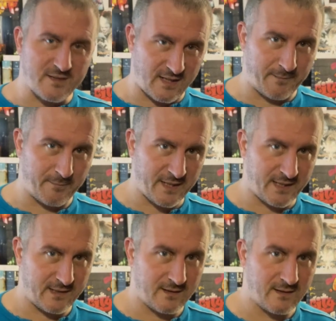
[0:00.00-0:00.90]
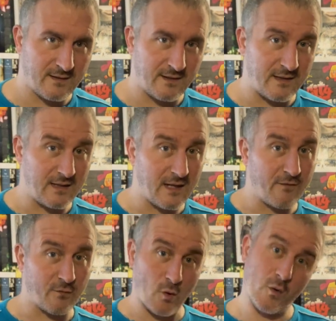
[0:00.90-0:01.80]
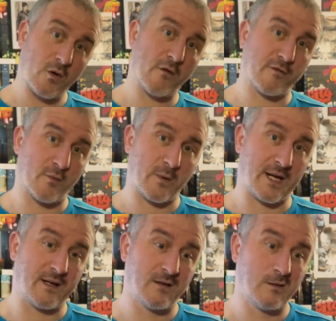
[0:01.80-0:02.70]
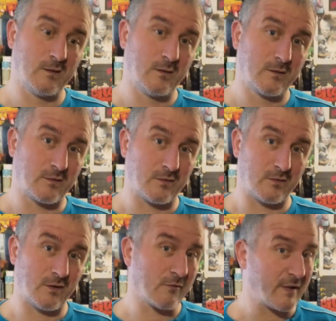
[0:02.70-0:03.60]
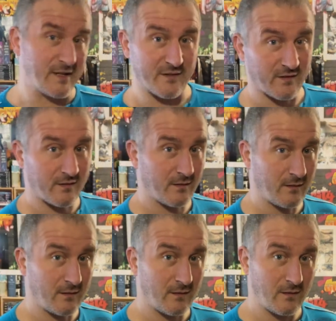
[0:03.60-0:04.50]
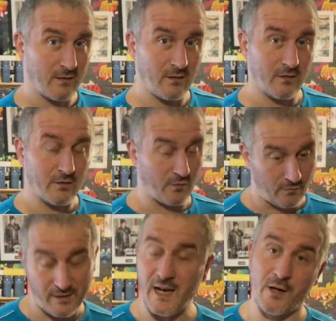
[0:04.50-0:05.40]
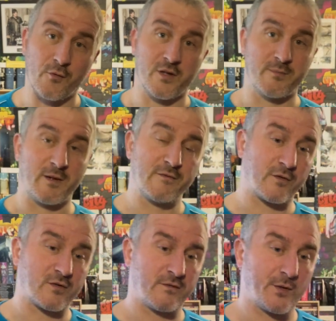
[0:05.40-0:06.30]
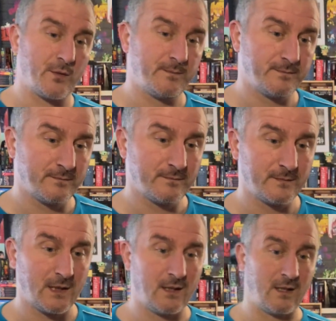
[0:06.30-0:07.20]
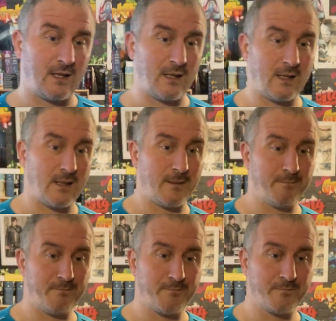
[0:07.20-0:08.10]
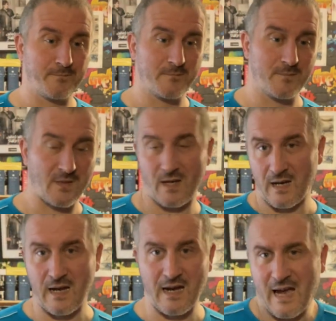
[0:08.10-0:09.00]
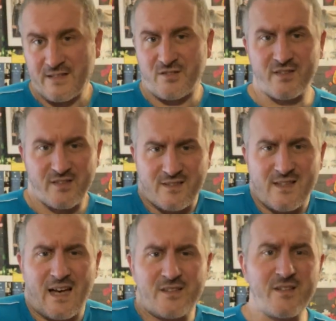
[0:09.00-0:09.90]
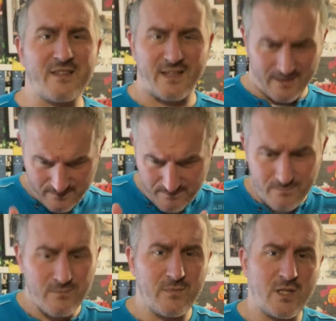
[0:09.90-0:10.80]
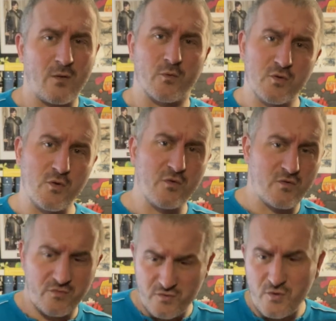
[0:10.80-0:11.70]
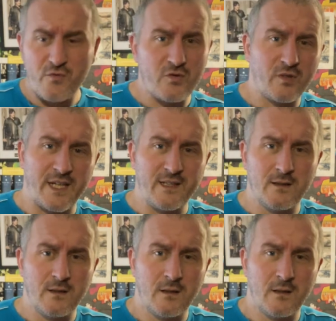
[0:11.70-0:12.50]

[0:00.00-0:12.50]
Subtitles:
timeline that they have gone out of their way to erase. So that annoys me, first of all. I just think, you know, choose your lane.